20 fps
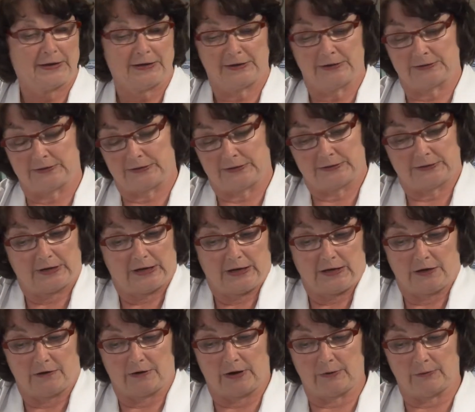is to say,
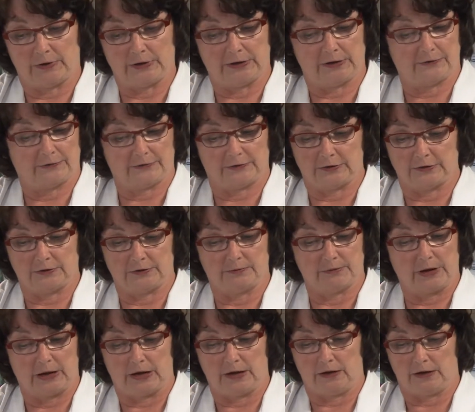I went to
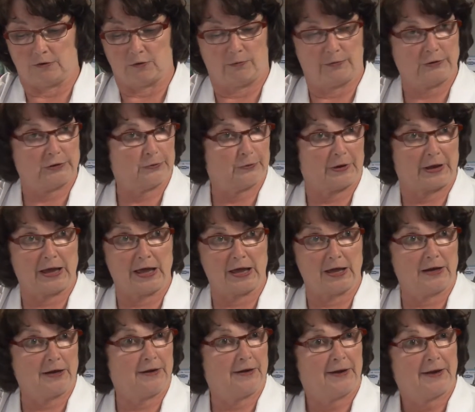my
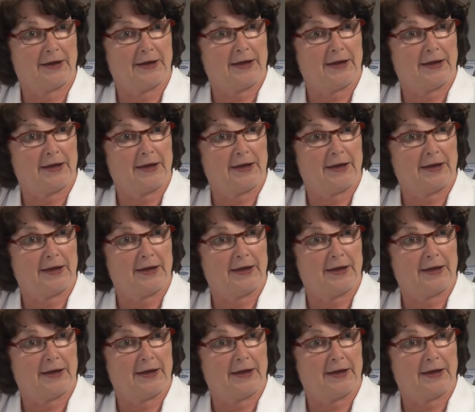OBGYN